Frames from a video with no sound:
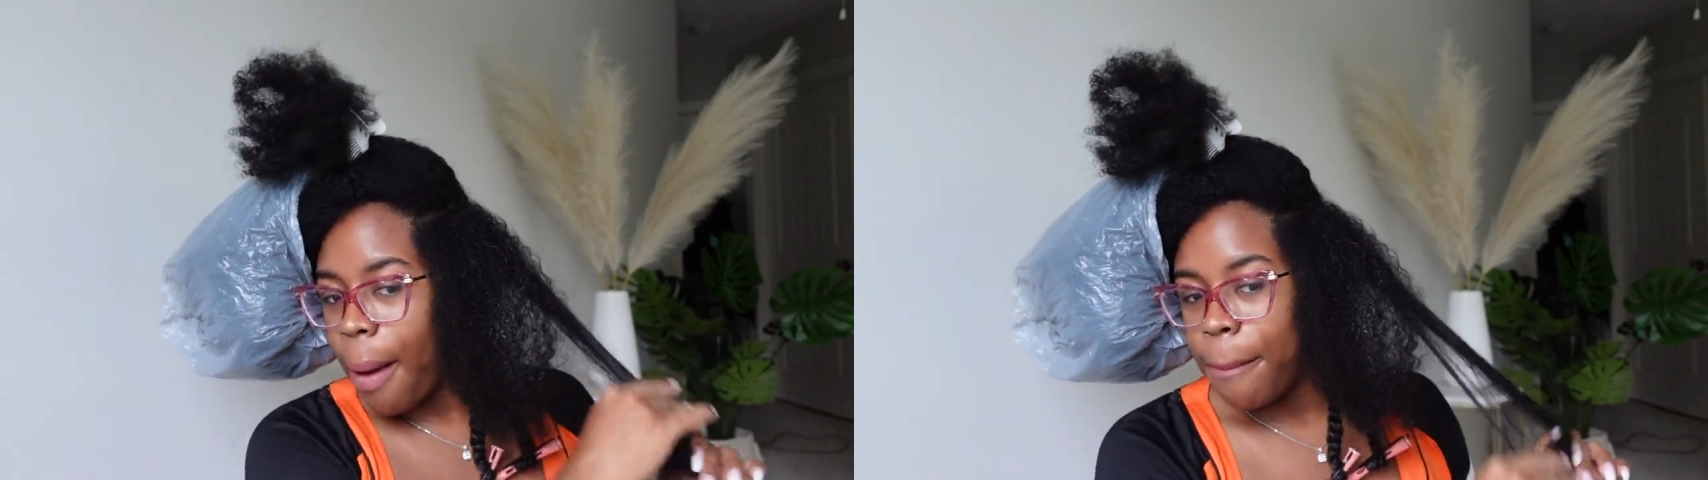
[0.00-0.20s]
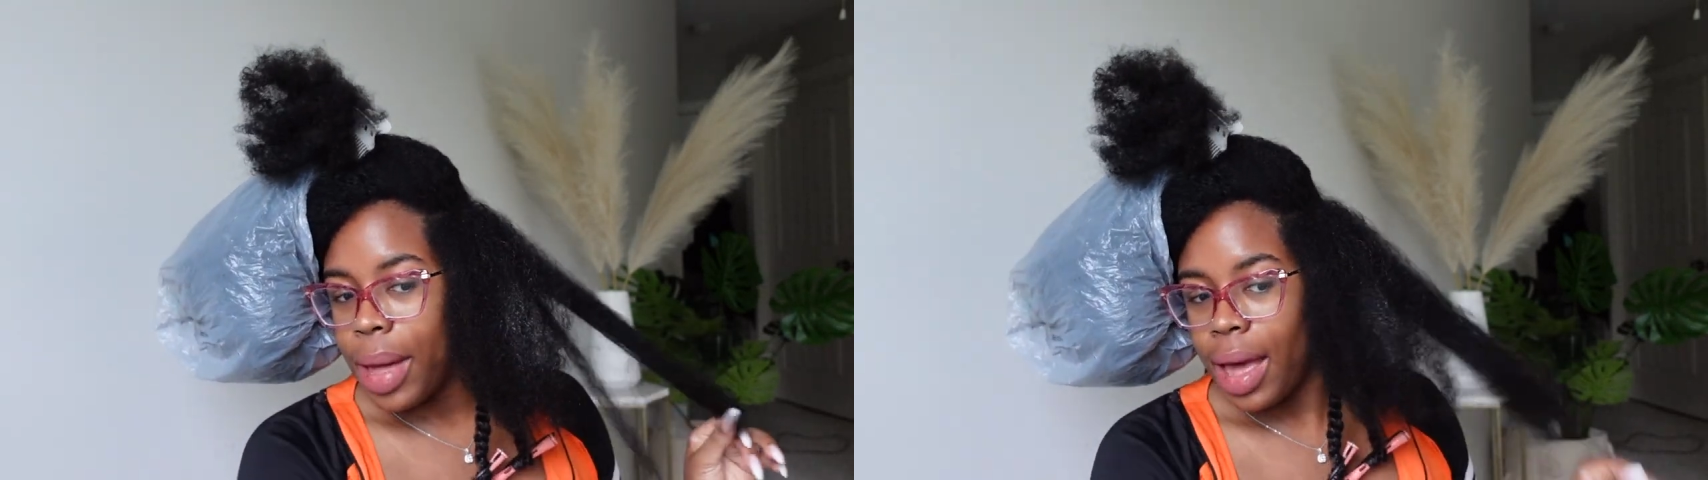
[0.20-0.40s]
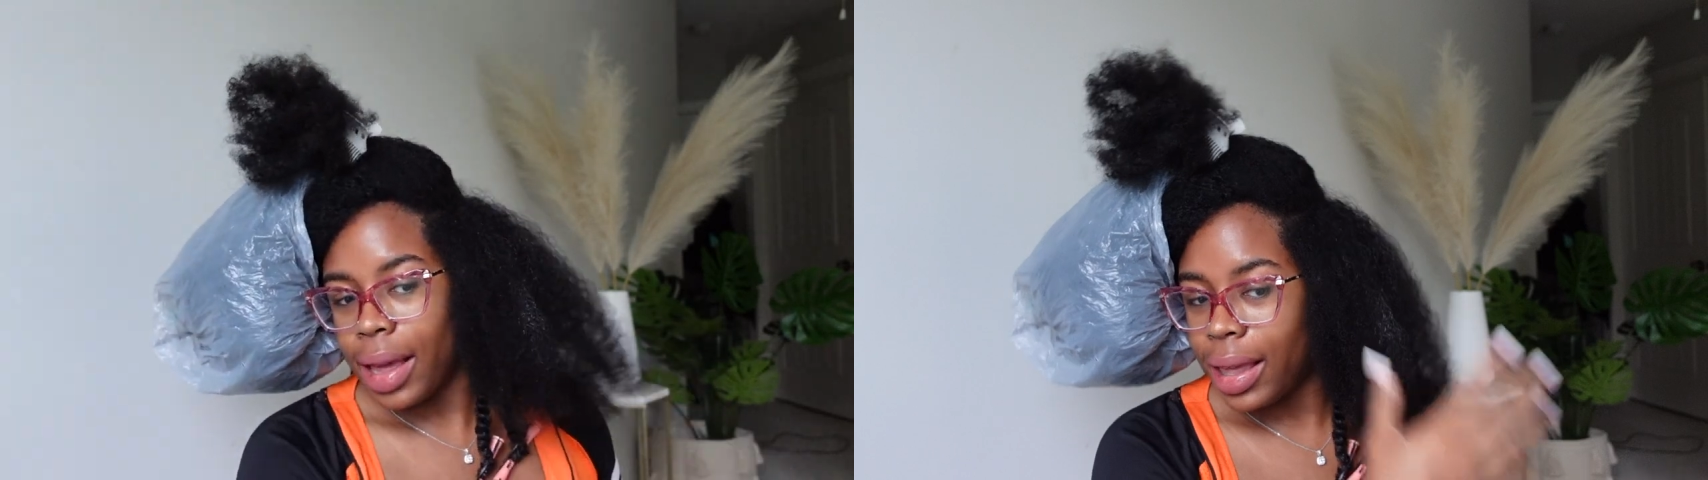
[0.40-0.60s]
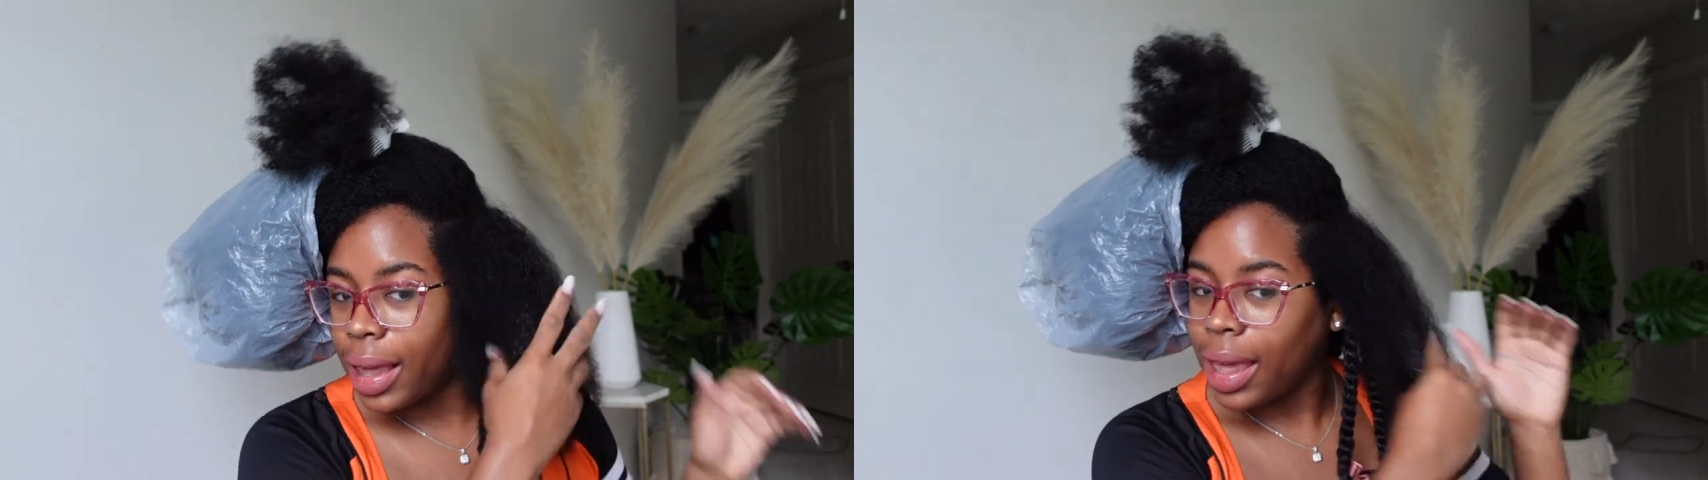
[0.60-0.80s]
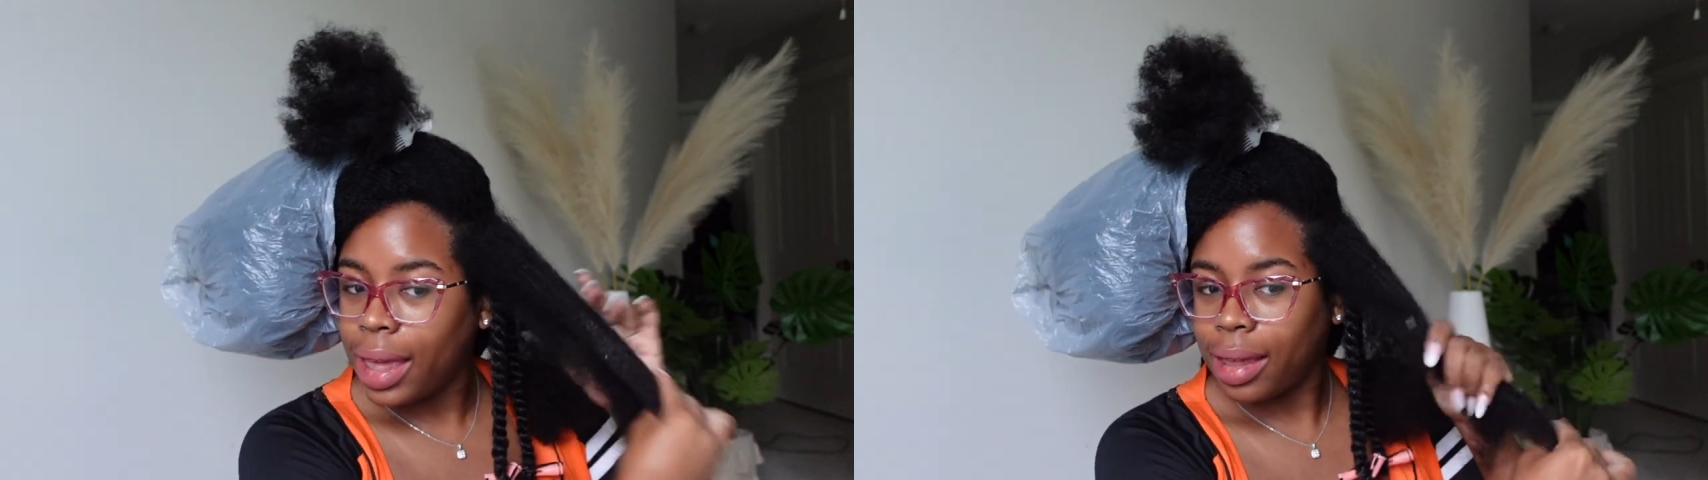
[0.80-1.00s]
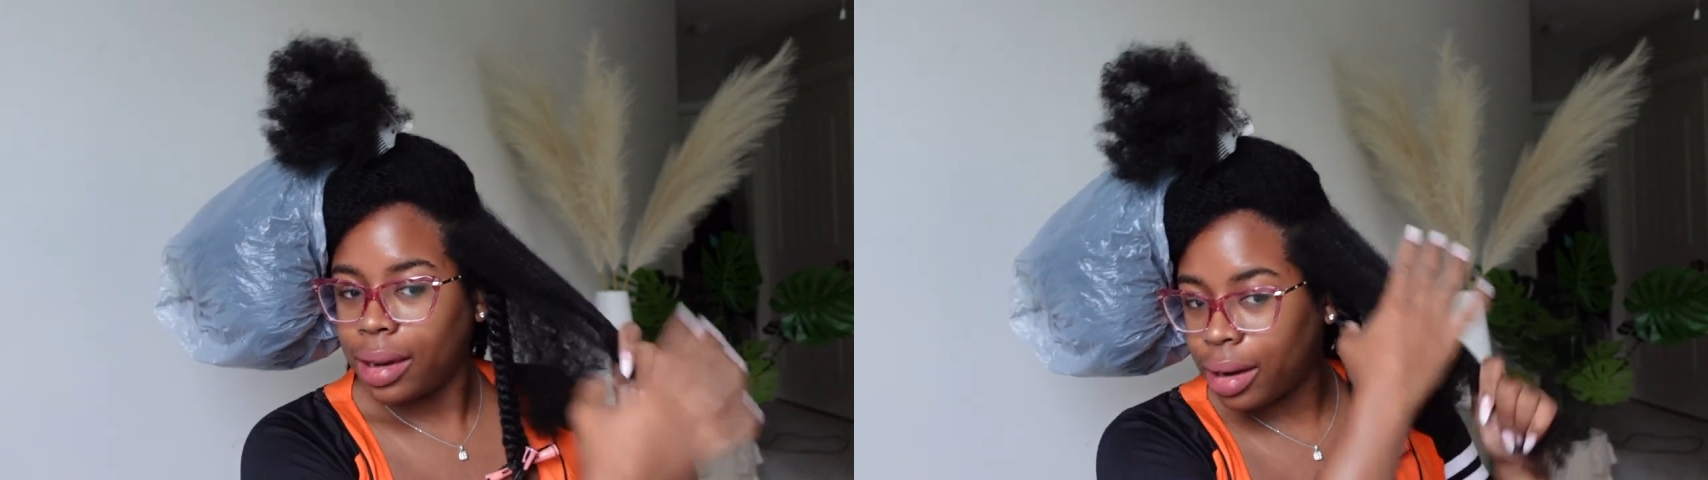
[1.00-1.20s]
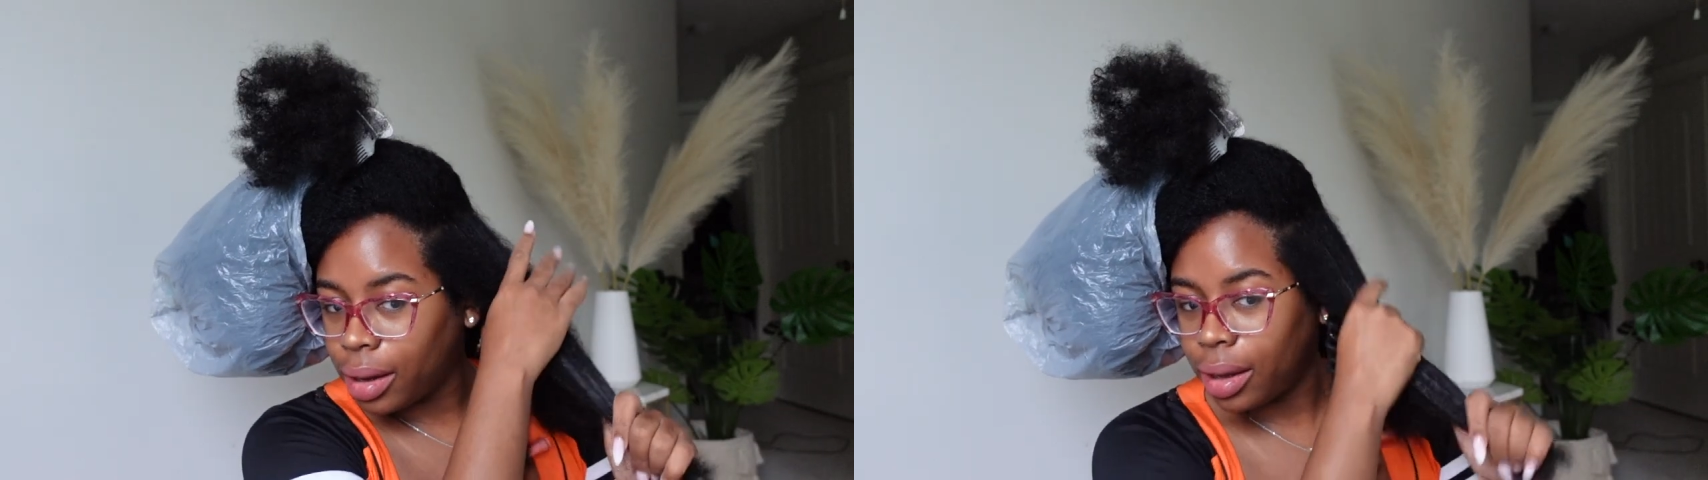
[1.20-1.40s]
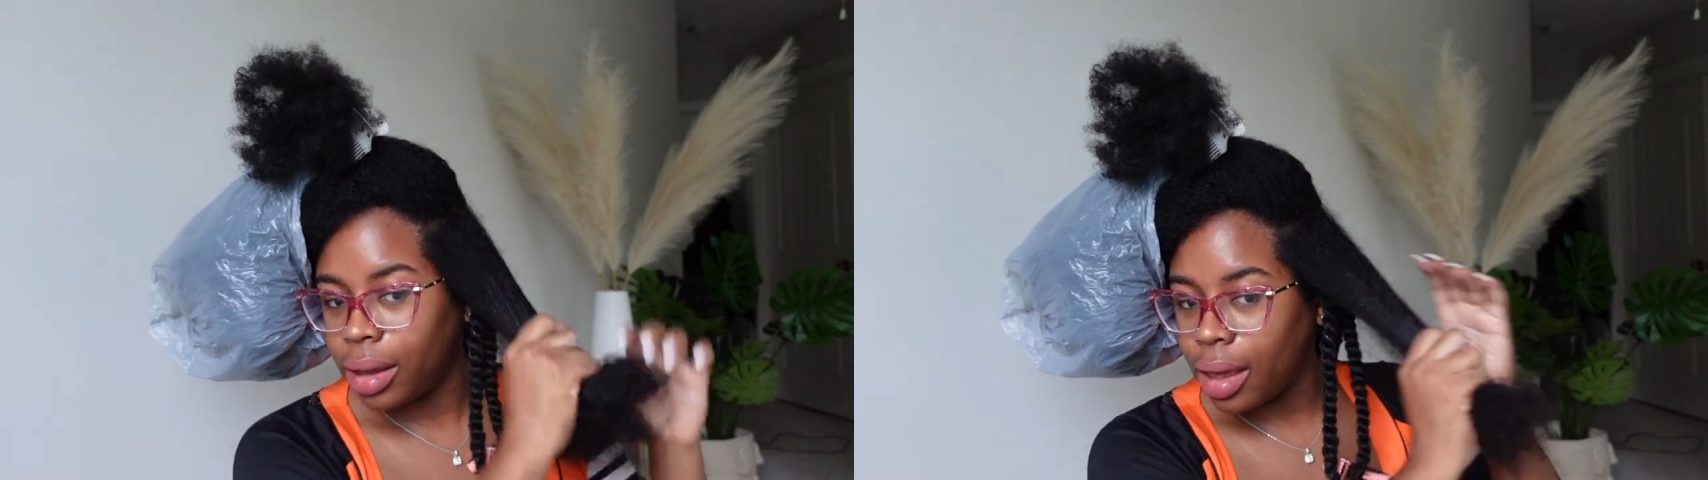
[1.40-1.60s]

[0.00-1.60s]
but again,